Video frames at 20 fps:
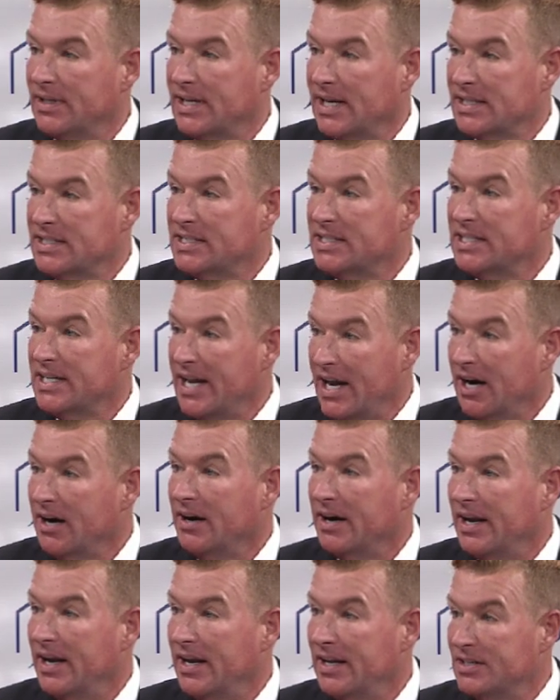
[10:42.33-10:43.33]
That's
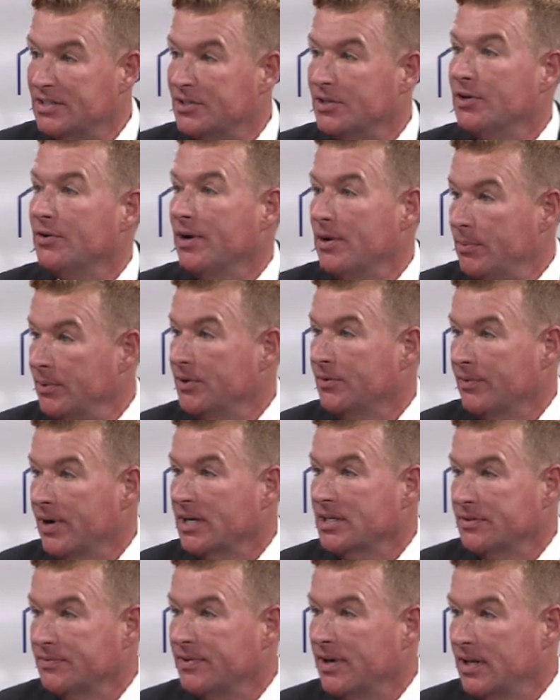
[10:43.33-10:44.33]
scary. And so you're able to
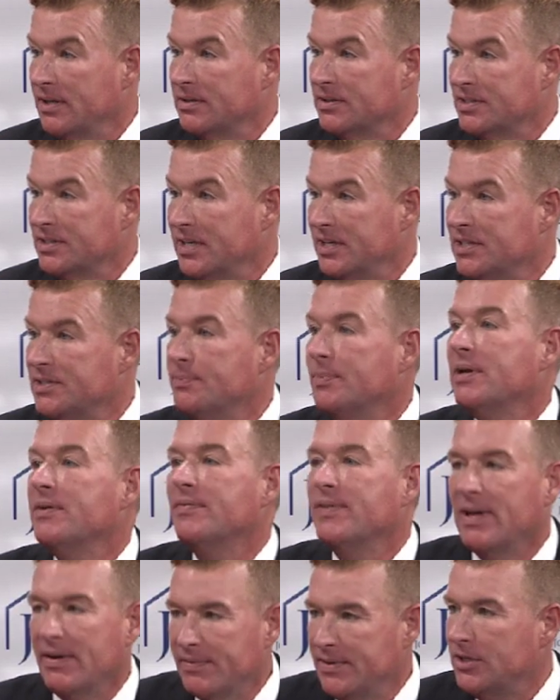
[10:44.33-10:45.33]
rectify those things. But if
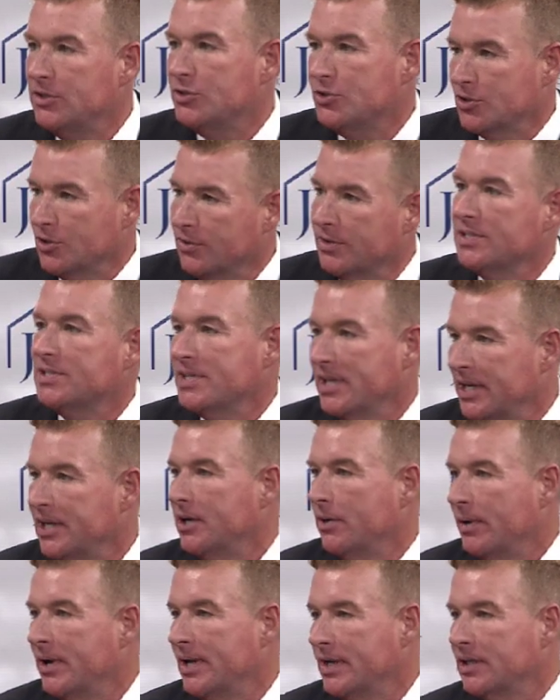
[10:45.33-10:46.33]
they have the insurance, they can
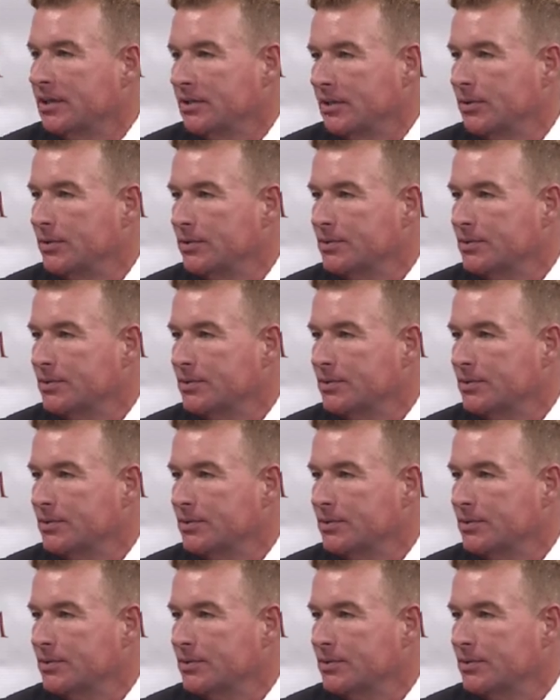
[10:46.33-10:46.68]
go ahead and close.